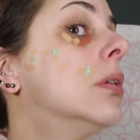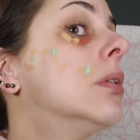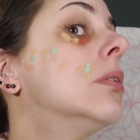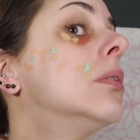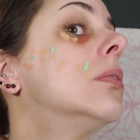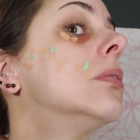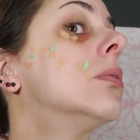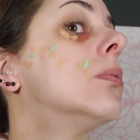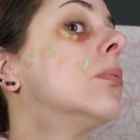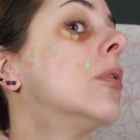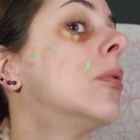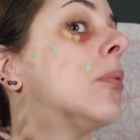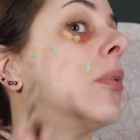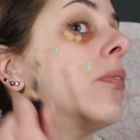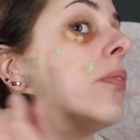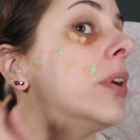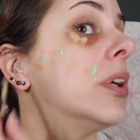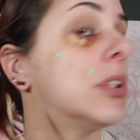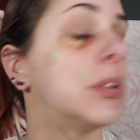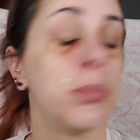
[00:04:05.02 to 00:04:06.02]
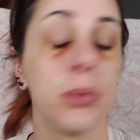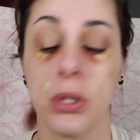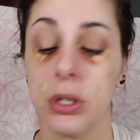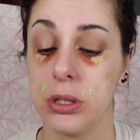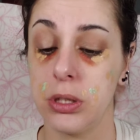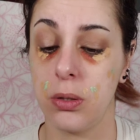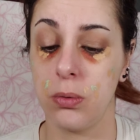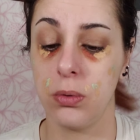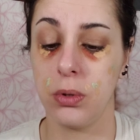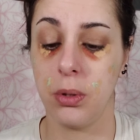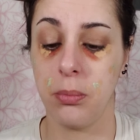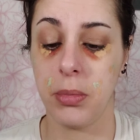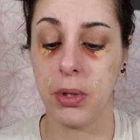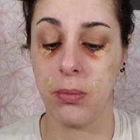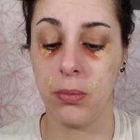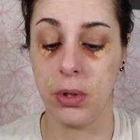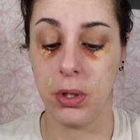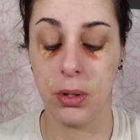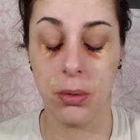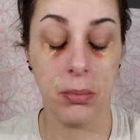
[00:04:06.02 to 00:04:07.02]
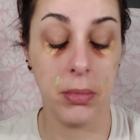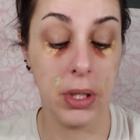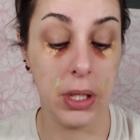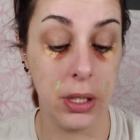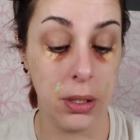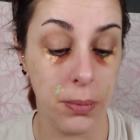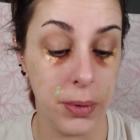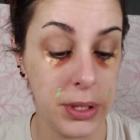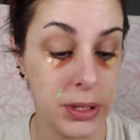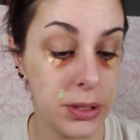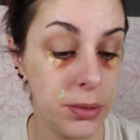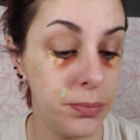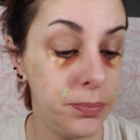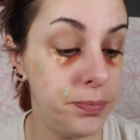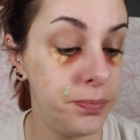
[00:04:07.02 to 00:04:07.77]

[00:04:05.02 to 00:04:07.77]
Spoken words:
I don't know why my face breaks up. But anyways.